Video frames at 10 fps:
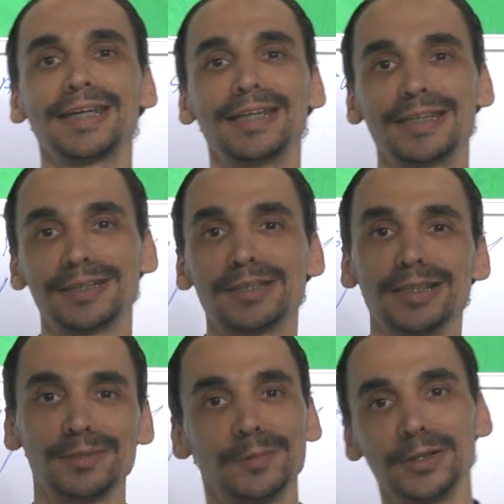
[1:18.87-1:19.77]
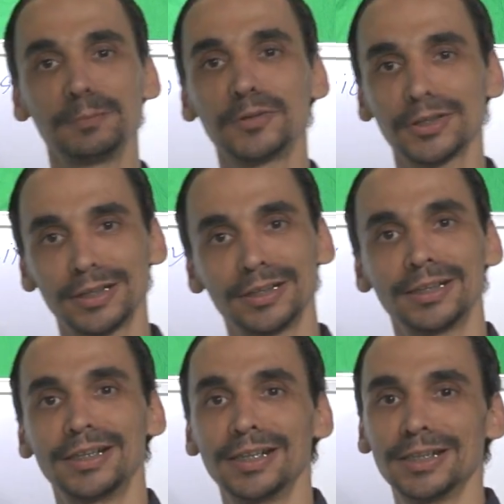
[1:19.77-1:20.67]
is, is very important uh,
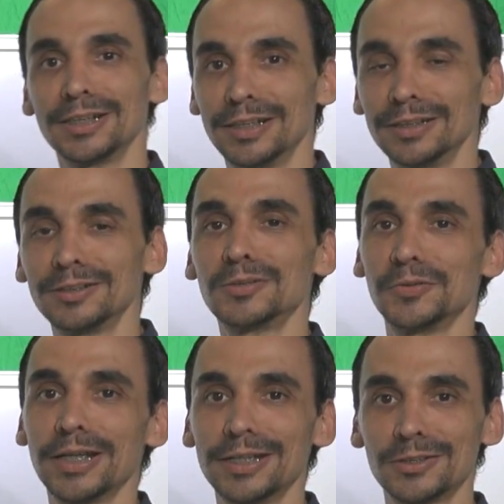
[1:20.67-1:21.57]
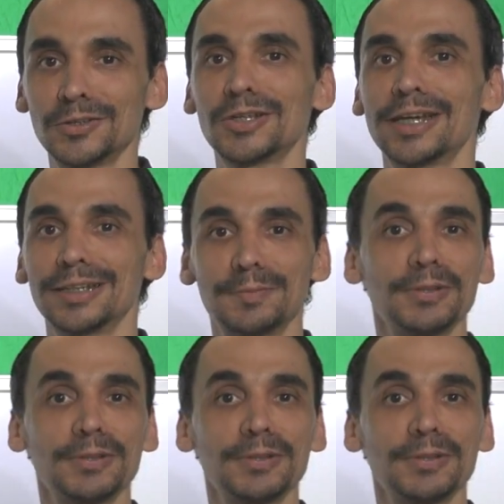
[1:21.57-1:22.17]
in today's society,